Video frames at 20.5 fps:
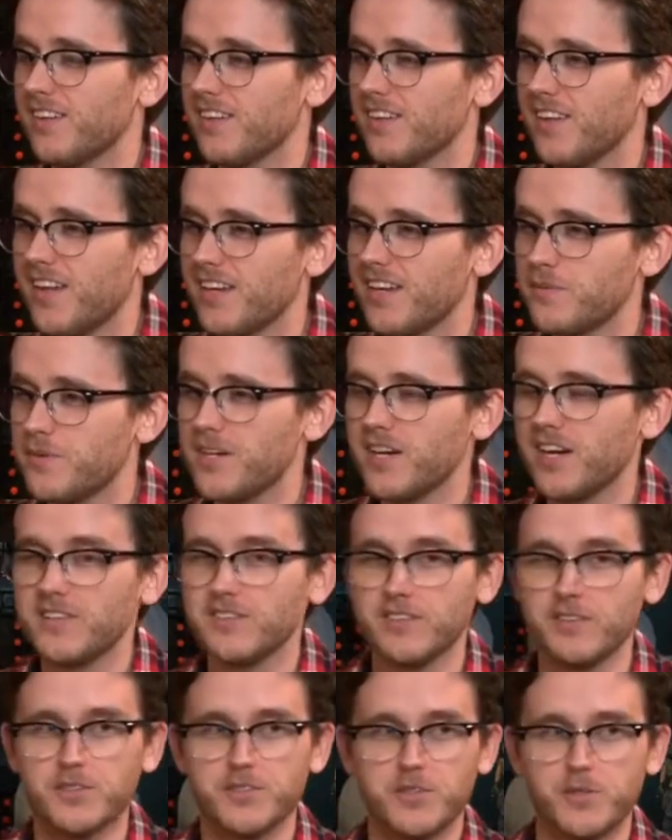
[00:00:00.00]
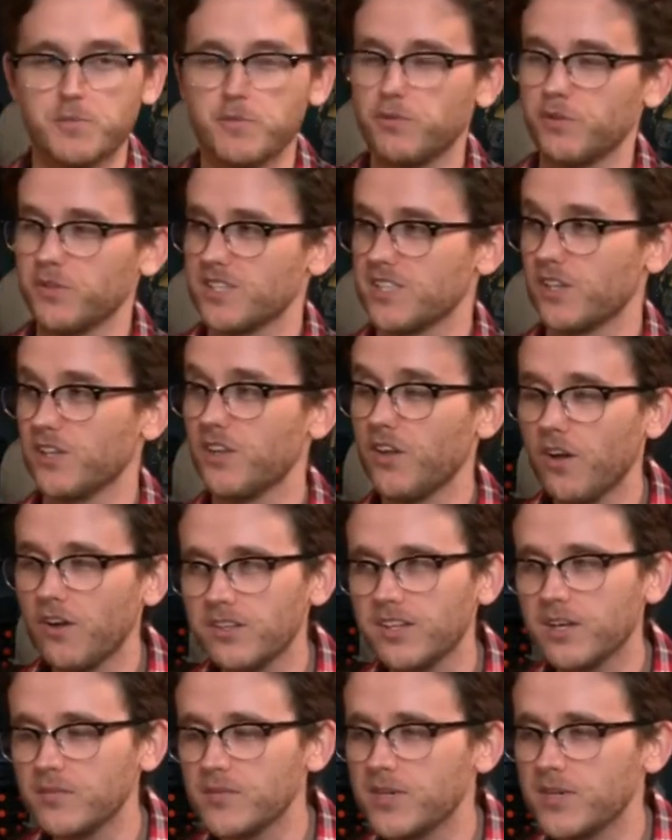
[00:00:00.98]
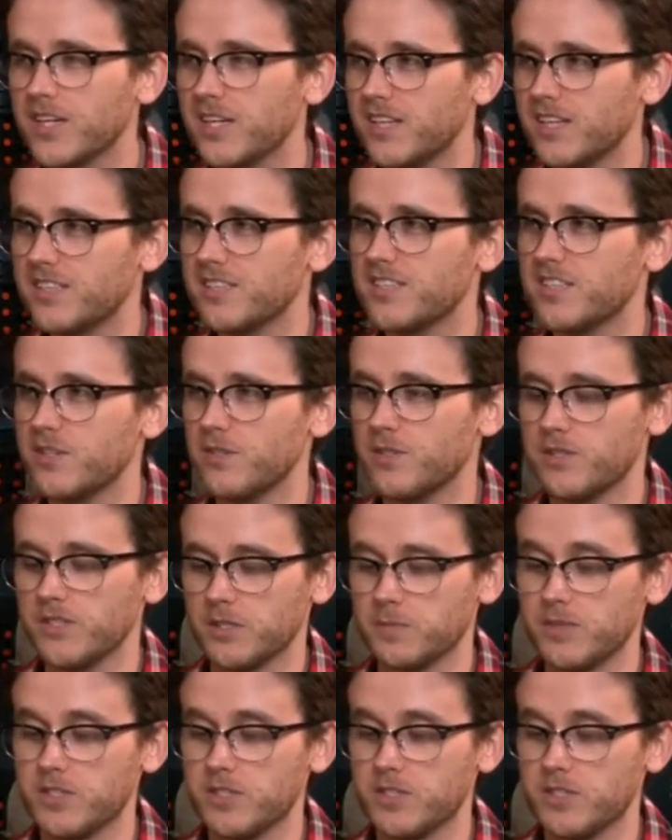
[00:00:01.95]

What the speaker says: like we kind of alluded to before, there's a lot coming into use.